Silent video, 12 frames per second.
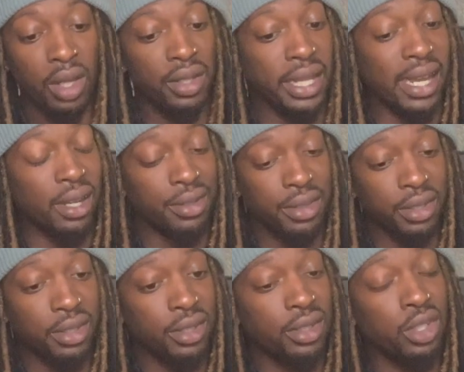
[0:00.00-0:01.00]
Now
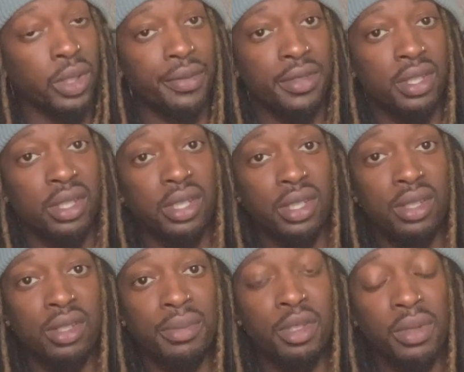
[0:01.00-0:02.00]
the UFC and
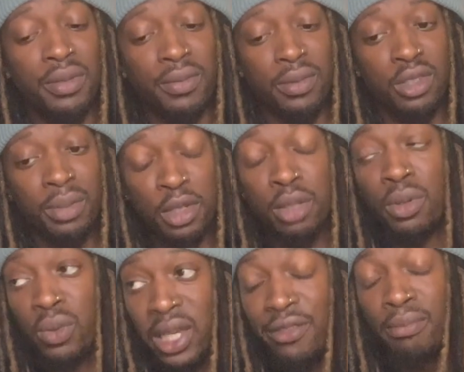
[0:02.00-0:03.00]

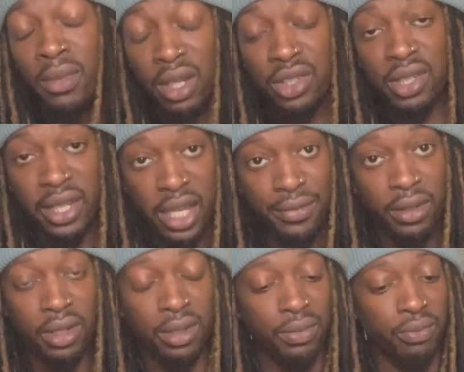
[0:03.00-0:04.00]
WWE have merged
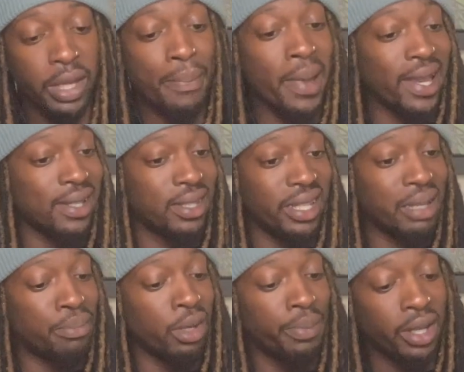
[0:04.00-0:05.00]
together, we may see him
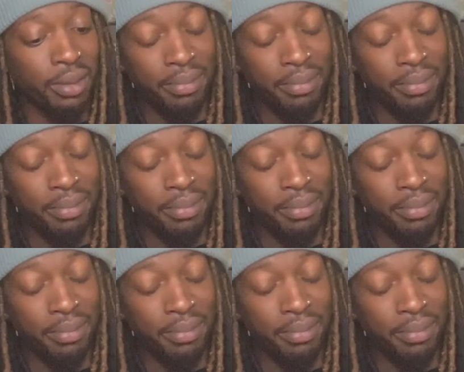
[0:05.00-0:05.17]
pop up.